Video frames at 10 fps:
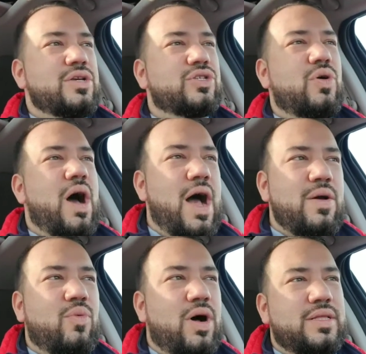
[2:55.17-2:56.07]
So
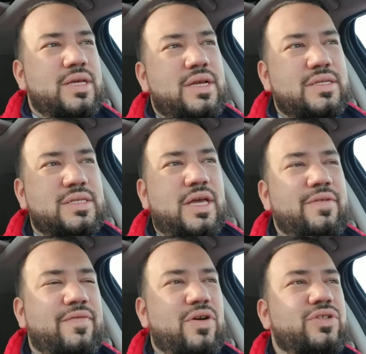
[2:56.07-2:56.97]
I wanted a
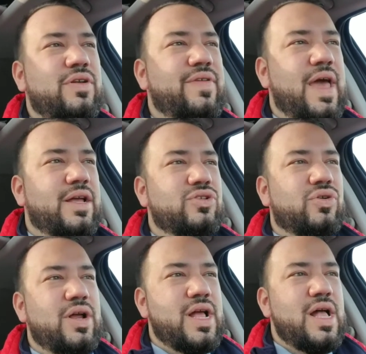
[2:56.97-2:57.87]
skin version of
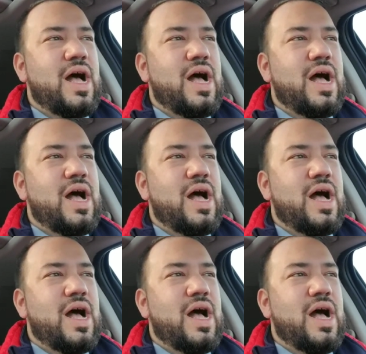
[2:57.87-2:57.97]
Android.